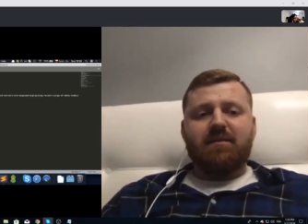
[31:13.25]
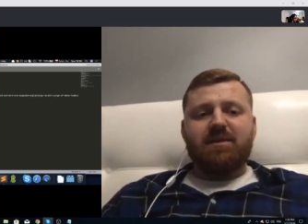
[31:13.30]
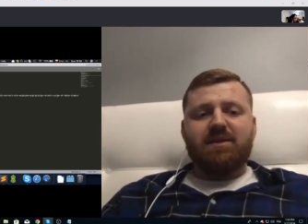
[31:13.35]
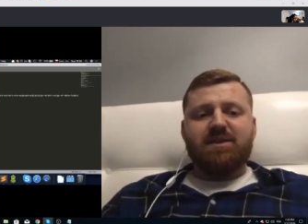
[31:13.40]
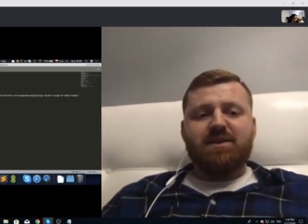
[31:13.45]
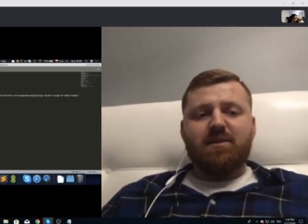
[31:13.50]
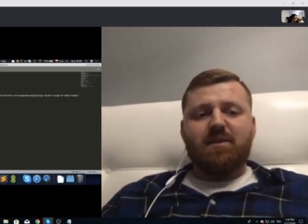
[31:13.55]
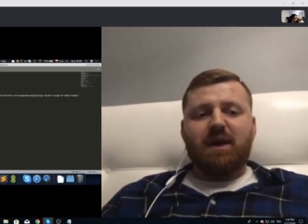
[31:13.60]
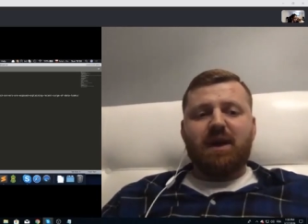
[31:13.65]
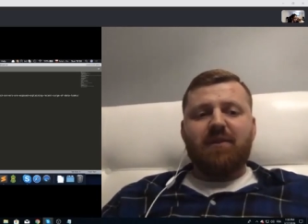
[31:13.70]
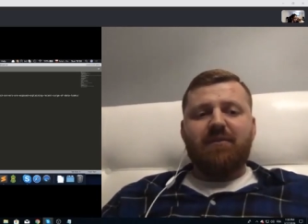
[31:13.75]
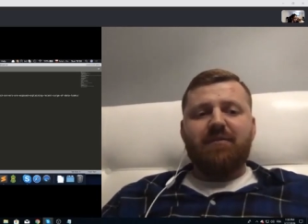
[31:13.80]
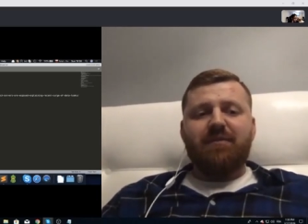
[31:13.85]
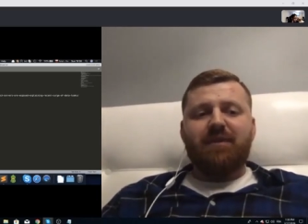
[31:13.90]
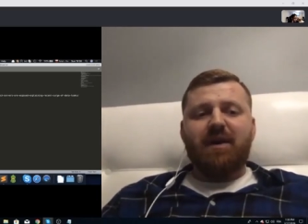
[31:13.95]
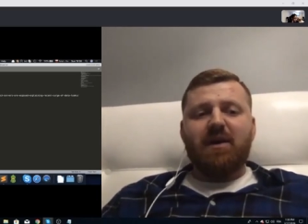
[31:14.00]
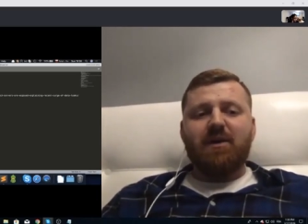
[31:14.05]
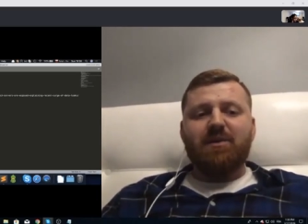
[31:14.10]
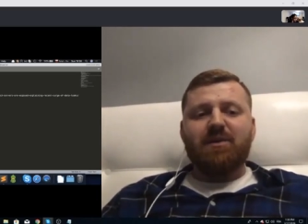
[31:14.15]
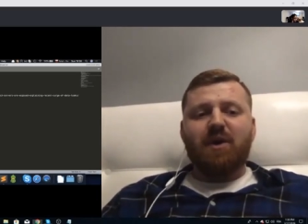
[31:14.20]
so I
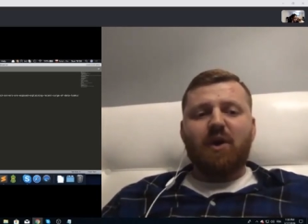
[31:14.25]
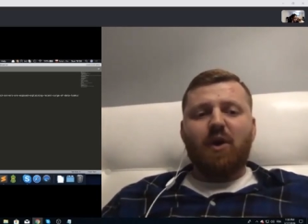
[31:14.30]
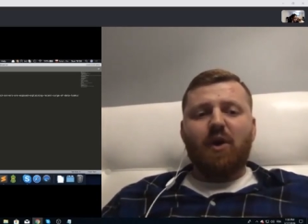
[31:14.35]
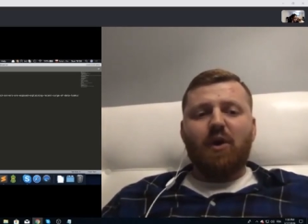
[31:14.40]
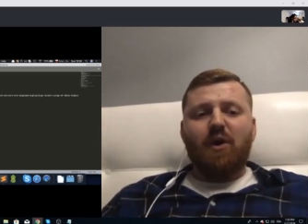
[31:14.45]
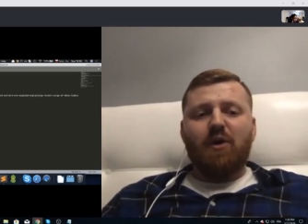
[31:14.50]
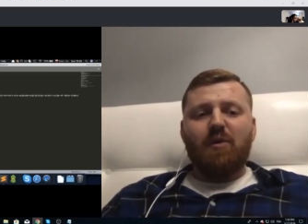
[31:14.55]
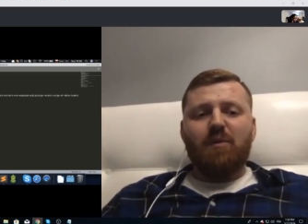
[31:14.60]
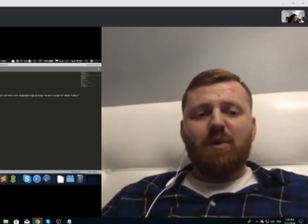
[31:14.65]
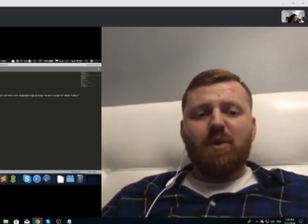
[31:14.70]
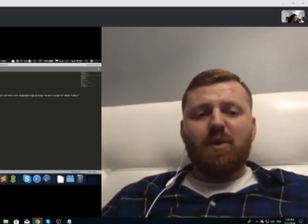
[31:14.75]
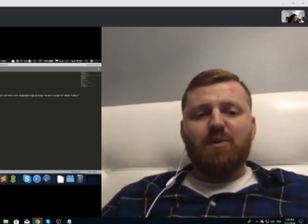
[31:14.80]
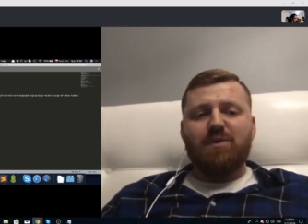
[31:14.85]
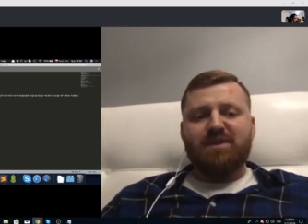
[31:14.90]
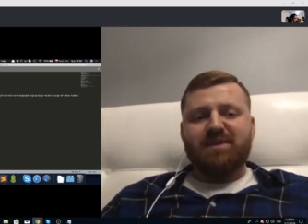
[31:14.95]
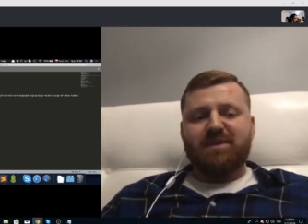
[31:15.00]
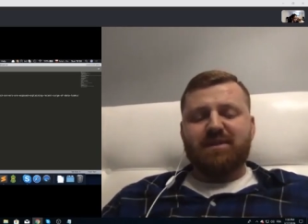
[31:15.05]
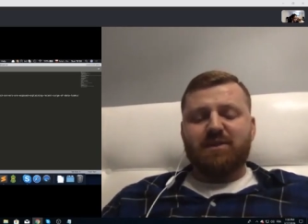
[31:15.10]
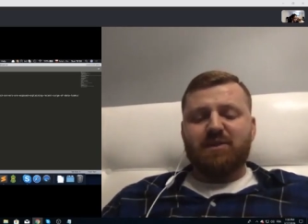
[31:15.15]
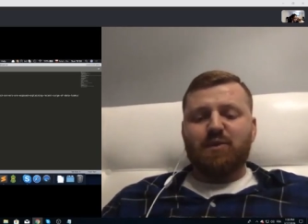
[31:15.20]
found
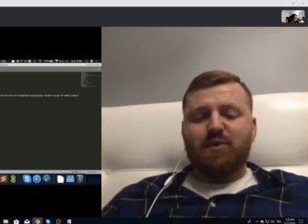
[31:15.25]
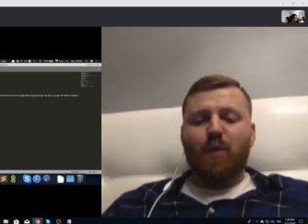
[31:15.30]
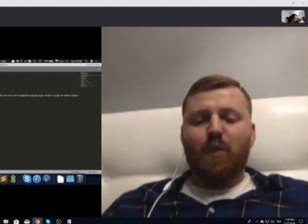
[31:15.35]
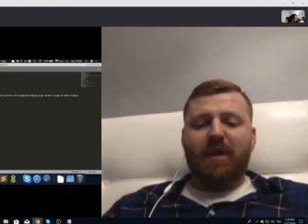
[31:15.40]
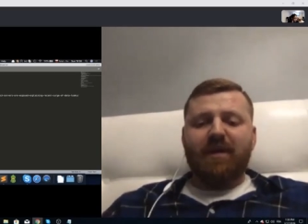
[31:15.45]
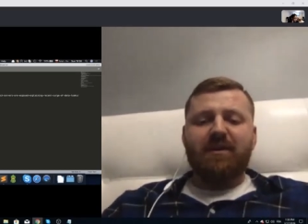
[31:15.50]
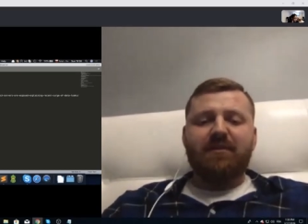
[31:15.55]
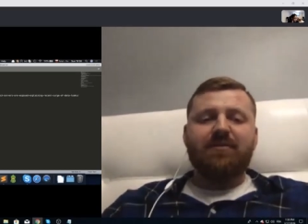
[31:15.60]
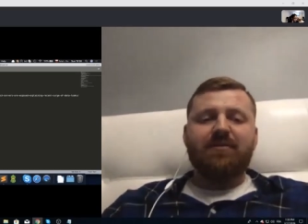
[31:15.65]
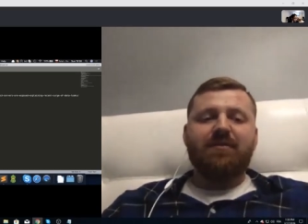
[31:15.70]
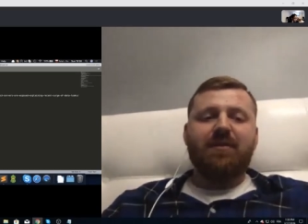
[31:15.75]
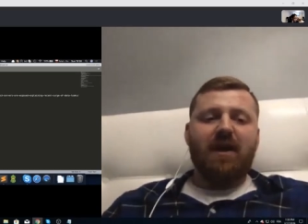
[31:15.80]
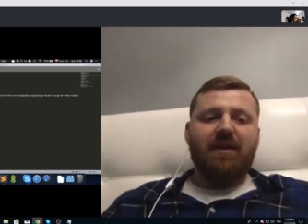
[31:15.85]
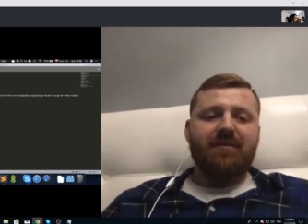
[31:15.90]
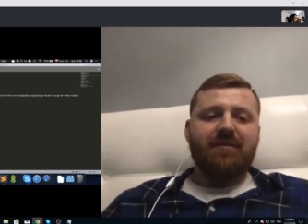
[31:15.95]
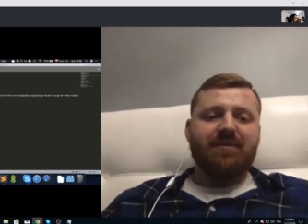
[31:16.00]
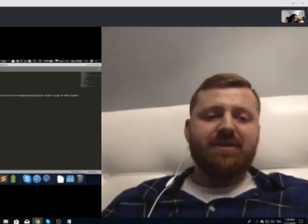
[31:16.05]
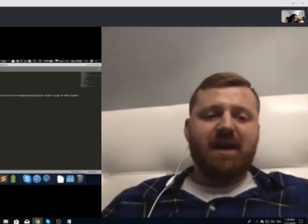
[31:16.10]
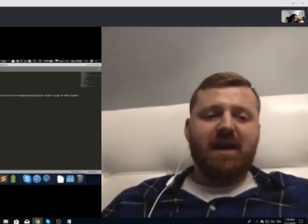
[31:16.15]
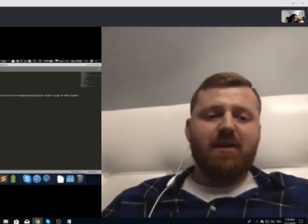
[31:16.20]
almost
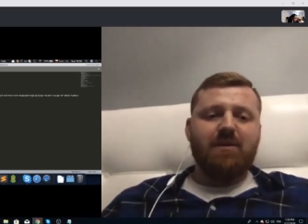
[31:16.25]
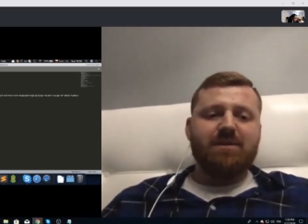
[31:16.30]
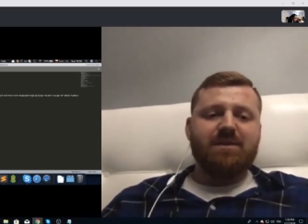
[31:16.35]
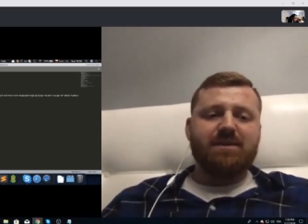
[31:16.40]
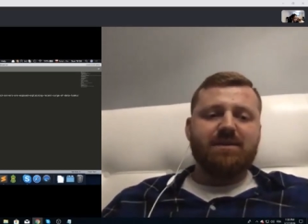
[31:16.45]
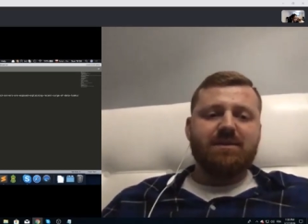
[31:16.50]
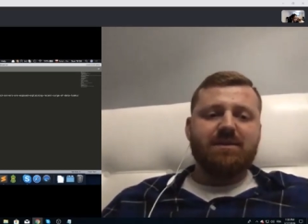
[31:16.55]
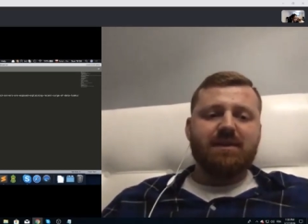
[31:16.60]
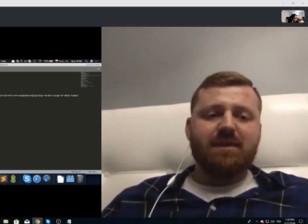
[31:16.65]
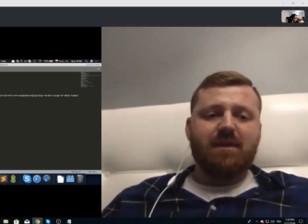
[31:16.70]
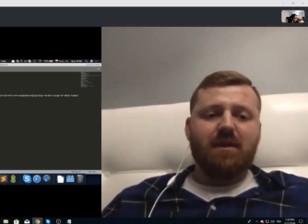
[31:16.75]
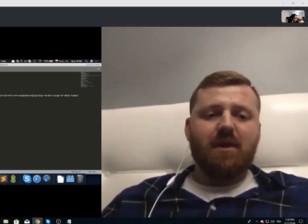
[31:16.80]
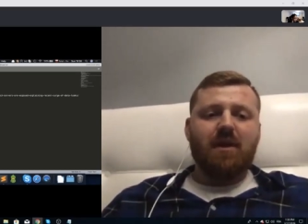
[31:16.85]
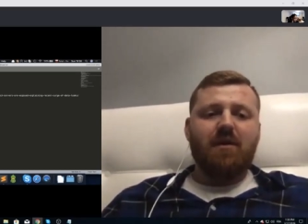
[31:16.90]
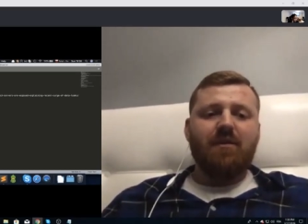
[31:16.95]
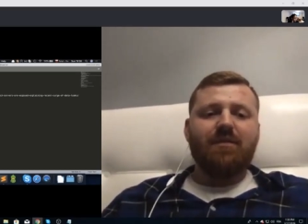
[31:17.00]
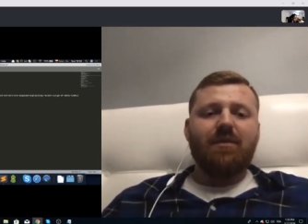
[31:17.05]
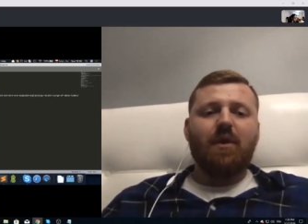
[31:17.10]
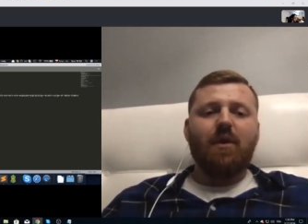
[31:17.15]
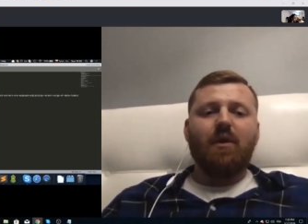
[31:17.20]
25,000
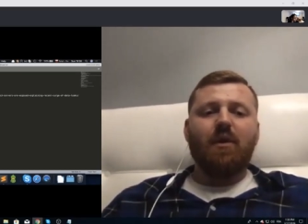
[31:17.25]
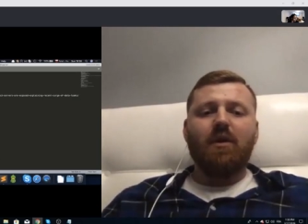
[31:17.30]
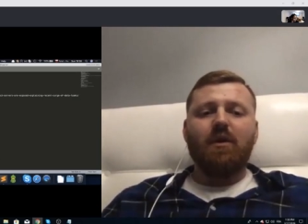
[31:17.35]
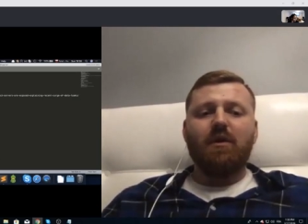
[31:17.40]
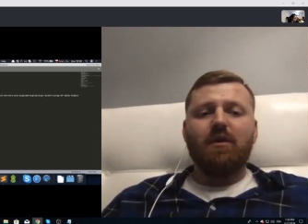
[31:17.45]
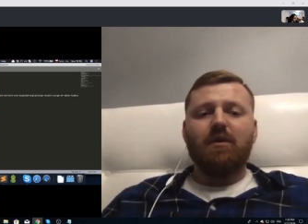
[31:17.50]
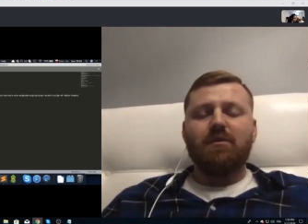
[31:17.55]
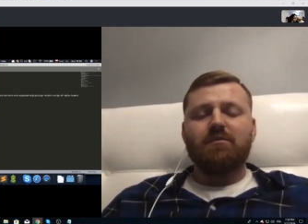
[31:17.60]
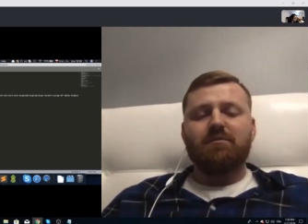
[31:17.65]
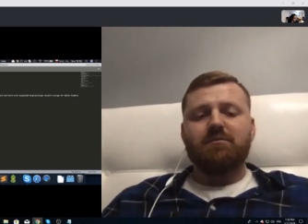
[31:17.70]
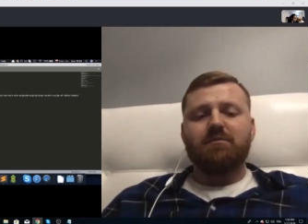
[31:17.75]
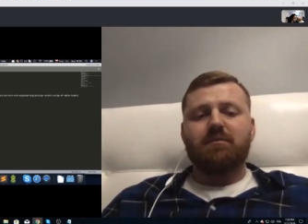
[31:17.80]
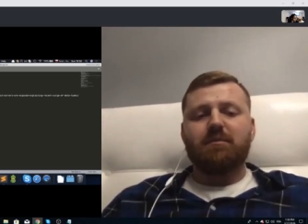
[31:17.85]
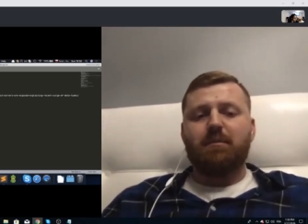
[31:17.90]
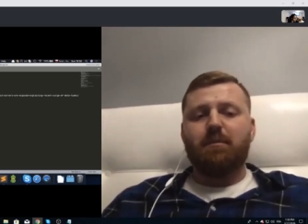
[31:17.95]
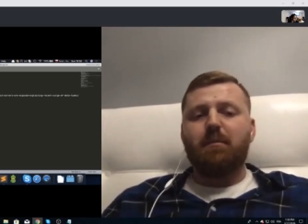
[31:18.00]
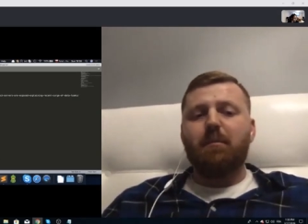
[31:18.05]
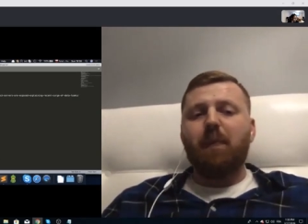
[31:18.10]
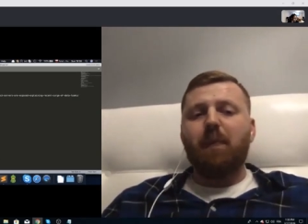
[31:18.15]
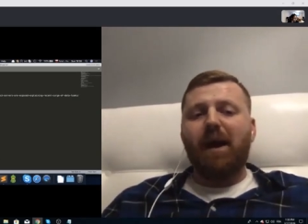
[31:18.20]
of all
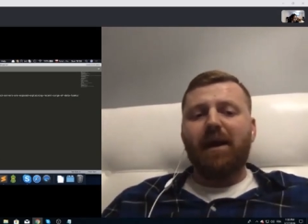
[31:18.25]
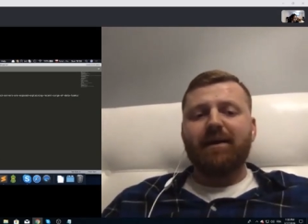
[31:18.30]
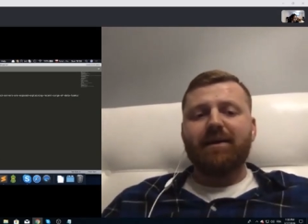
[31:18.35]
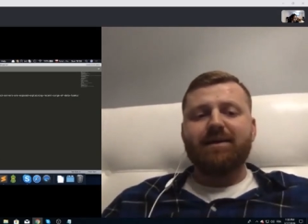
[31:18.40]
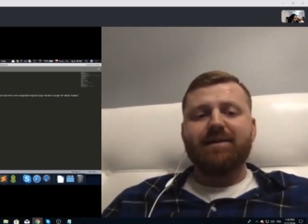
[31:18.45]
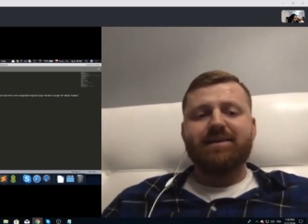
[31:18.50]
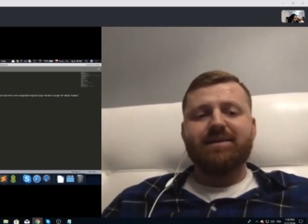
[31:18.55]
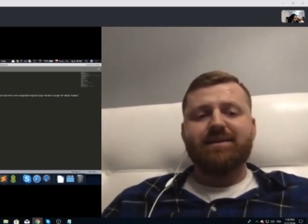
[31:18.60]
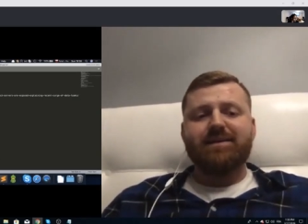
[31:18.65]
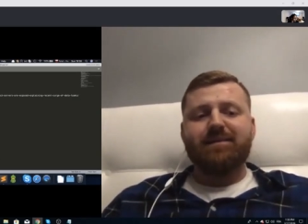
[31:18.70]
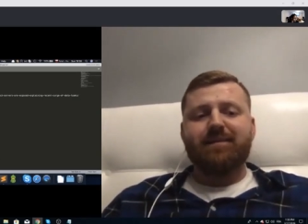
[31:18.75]
buckets.